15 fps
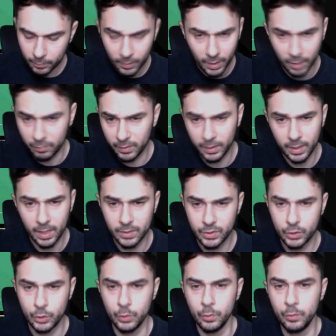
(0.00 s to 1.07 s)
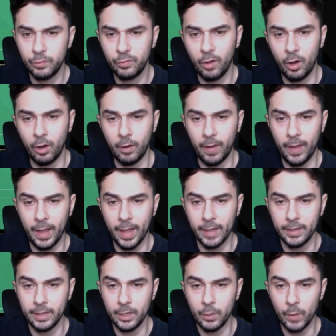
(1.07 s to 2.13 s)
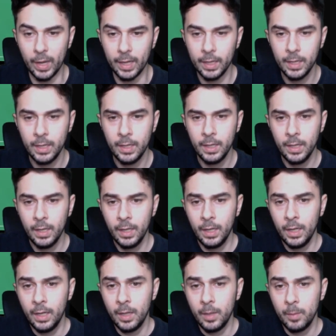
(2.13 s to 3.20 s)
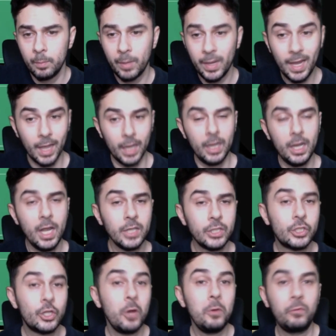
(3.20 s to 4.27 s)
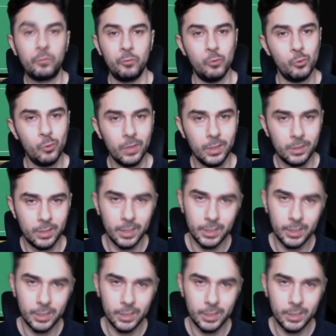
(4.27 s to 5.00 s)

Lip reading: I think that's too far ahead anyway. But yeah, let's go through the